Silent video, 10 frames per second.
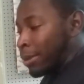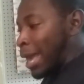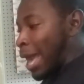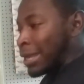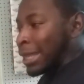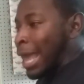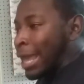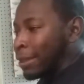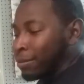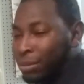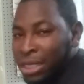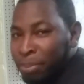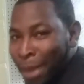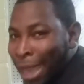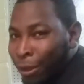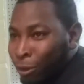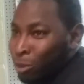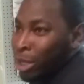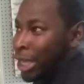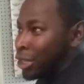kind of like
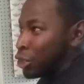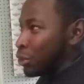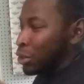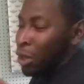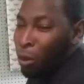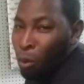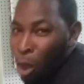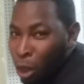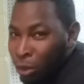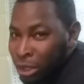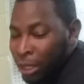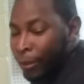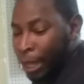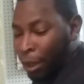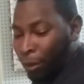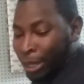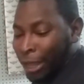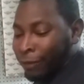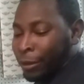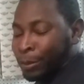spackle is used on walls or
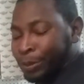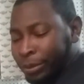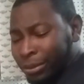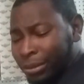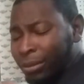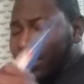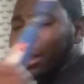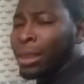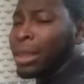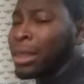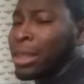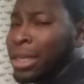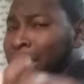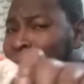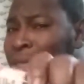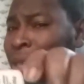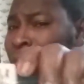whatever. This